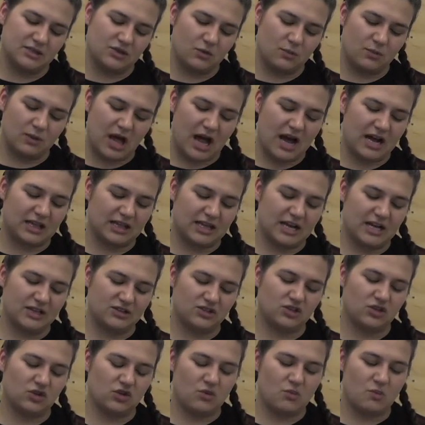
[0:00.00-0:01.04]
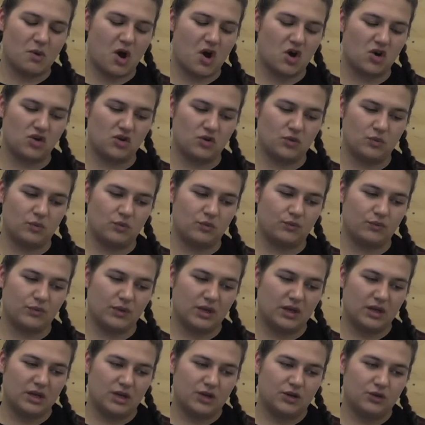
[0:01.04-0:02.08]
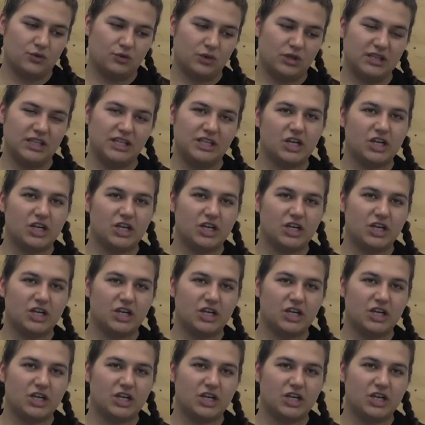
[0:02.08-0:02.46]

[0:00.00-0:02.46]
the black lines on the bottom, really